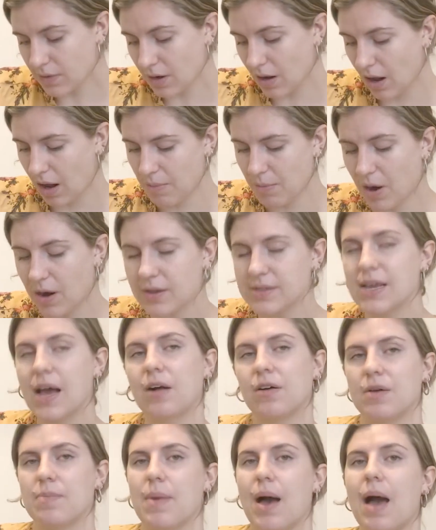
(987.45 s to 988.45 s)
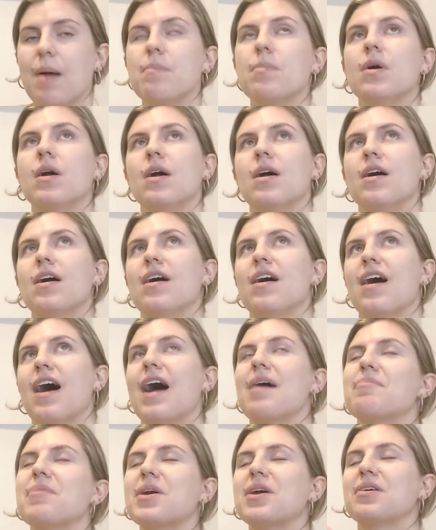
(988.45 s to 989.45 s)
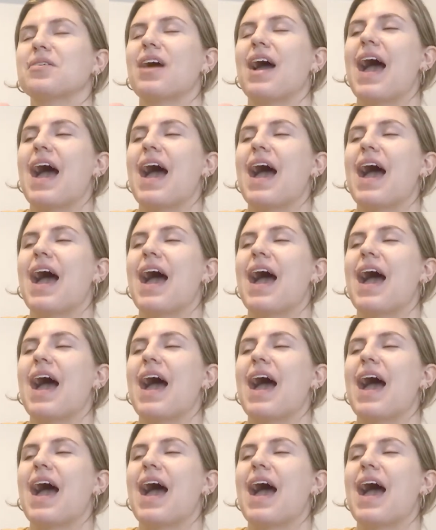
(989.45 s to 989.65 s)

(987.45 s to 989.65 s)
I'm not exactly, I'm like